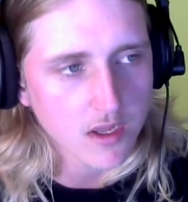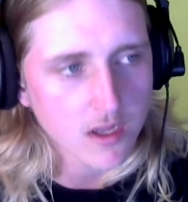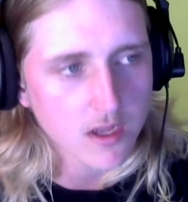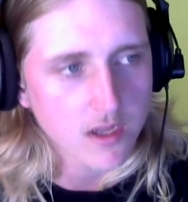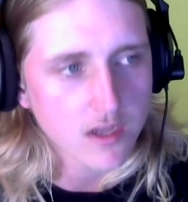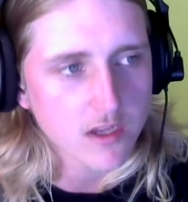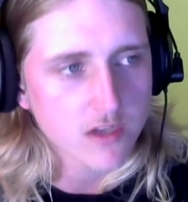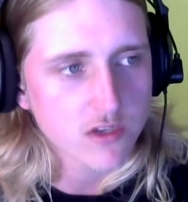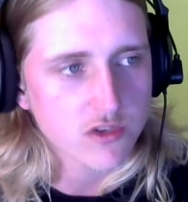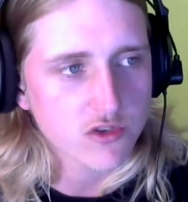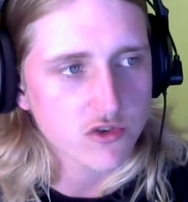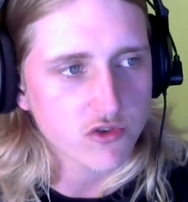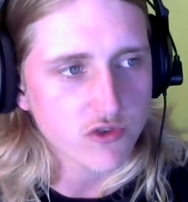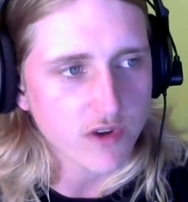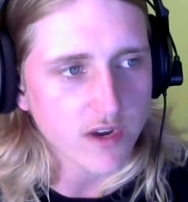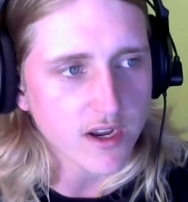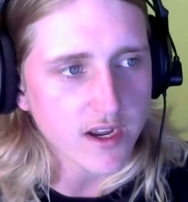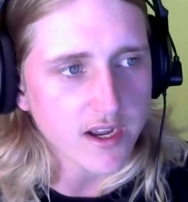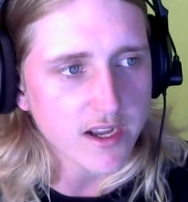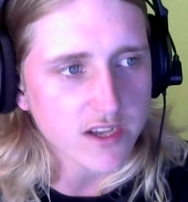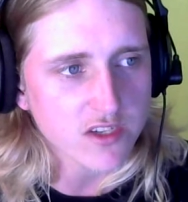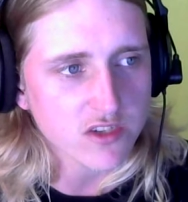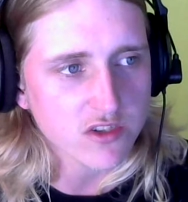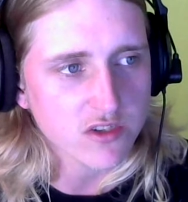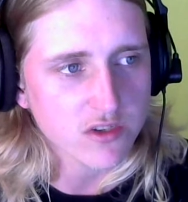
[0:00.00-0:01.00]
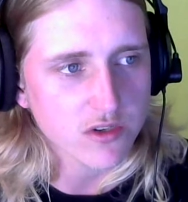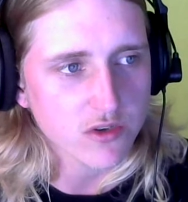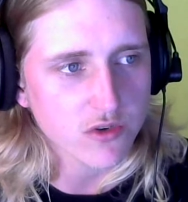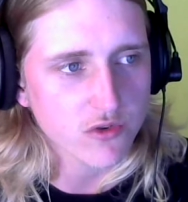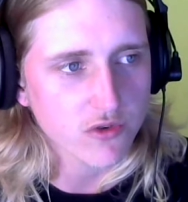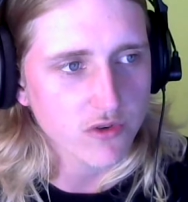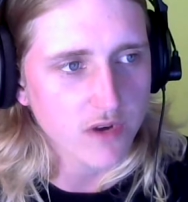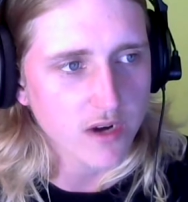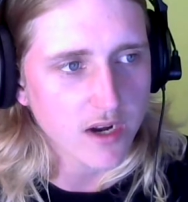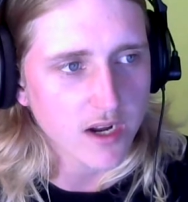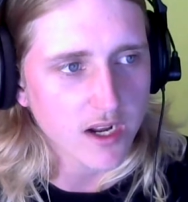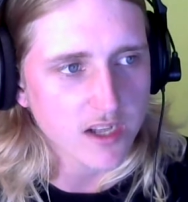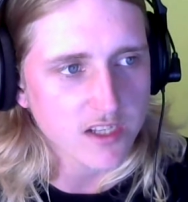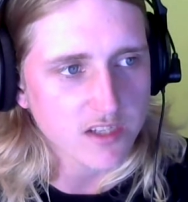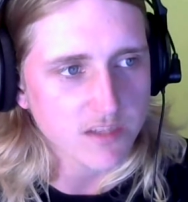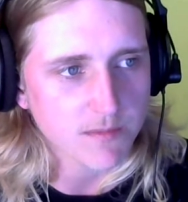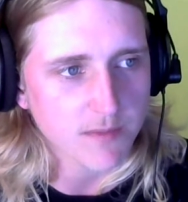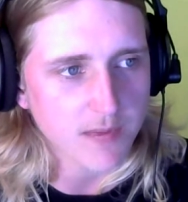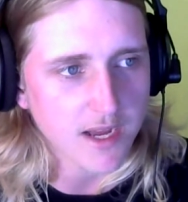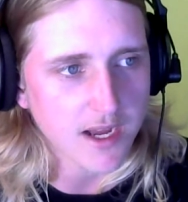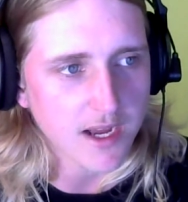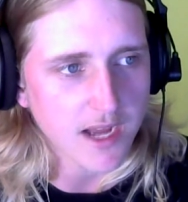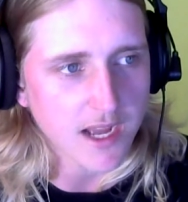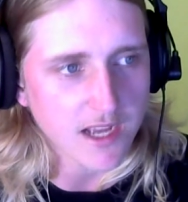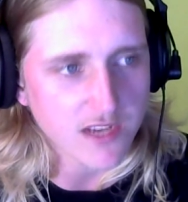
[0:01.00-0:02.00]
stretched across
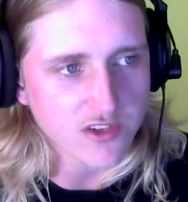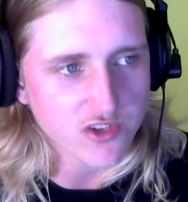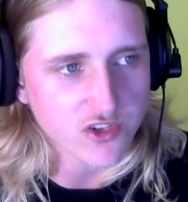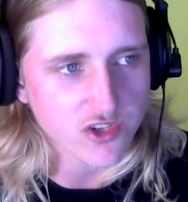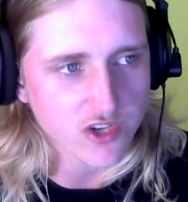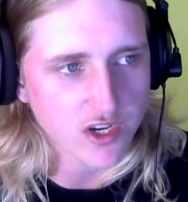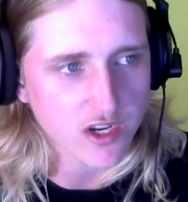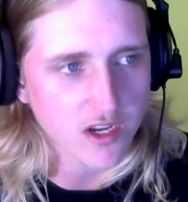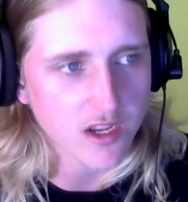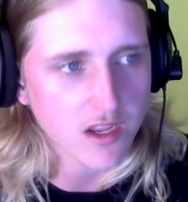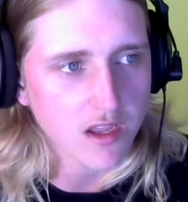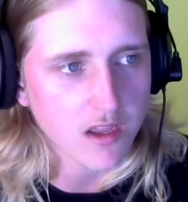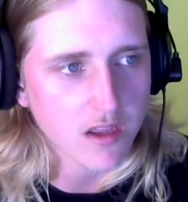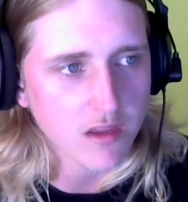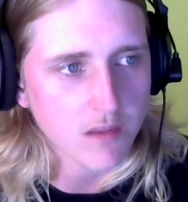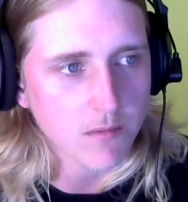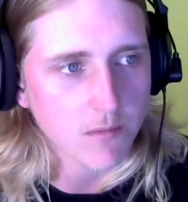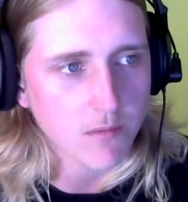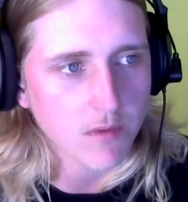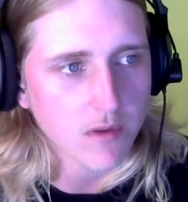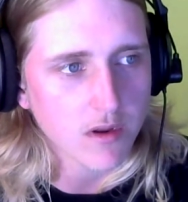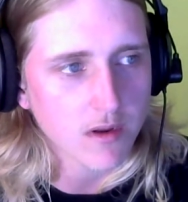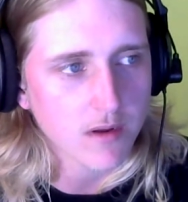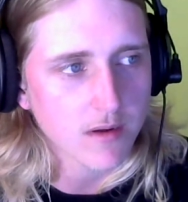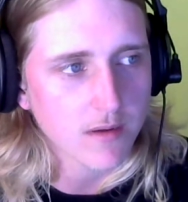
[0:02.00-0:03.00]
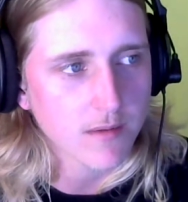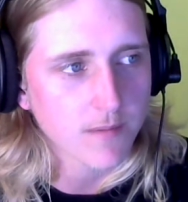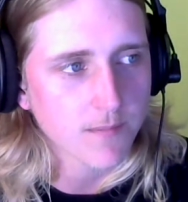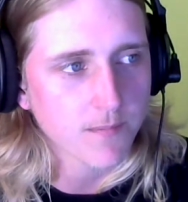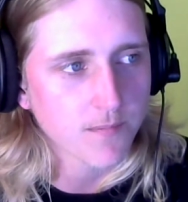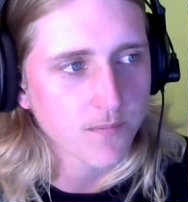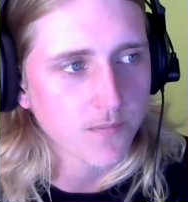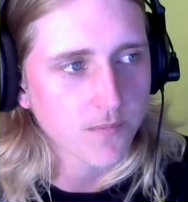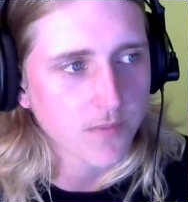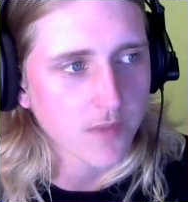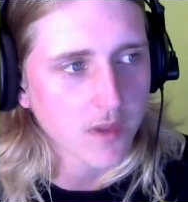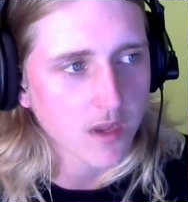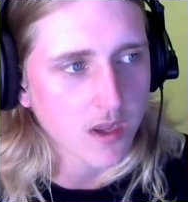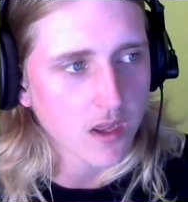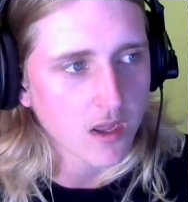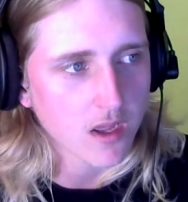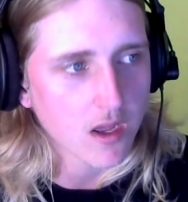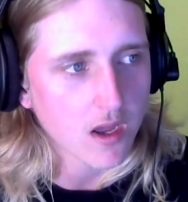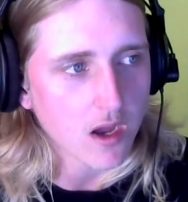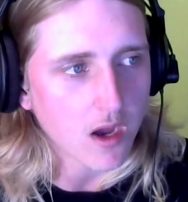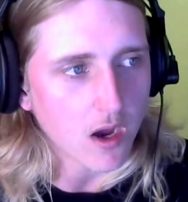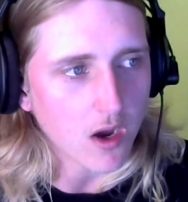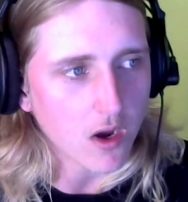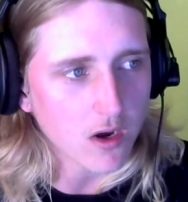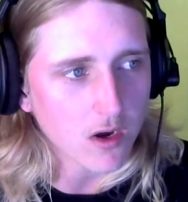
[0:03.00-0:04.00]
my shame.
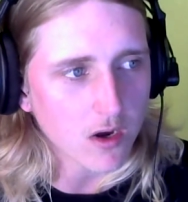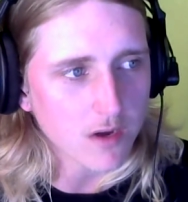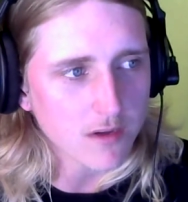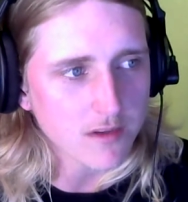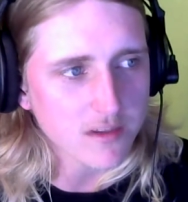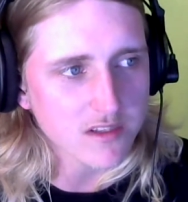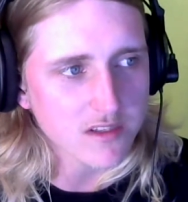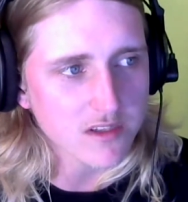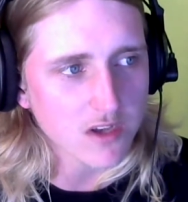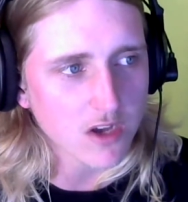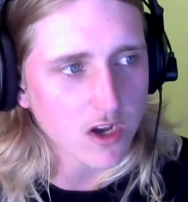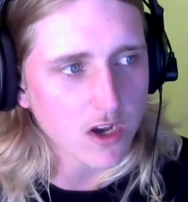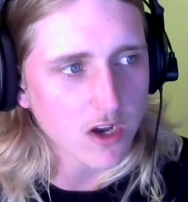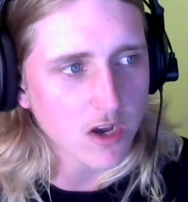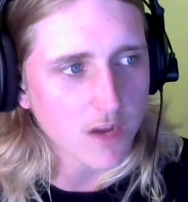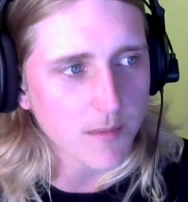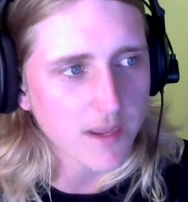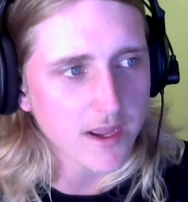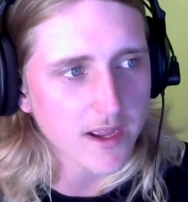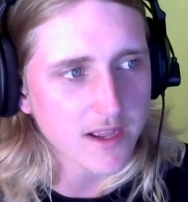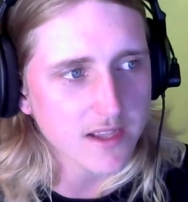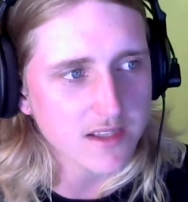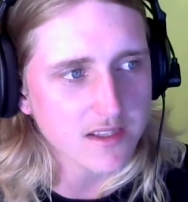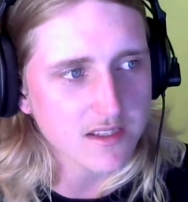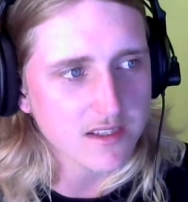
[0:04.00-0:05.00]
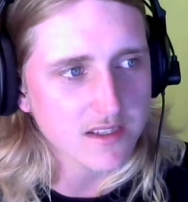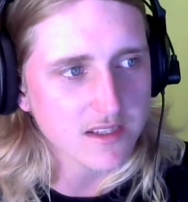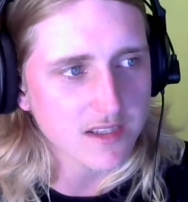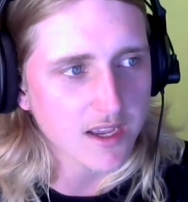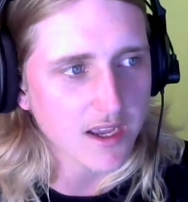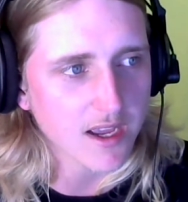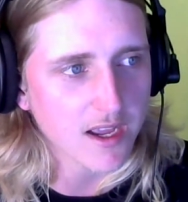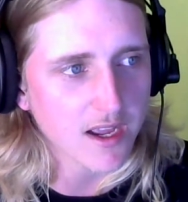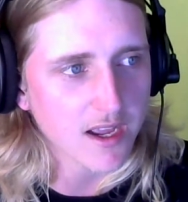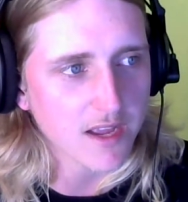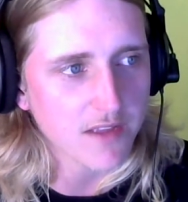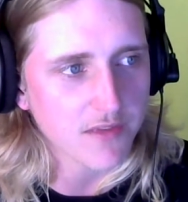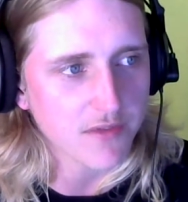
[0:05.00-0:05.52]
All the torment and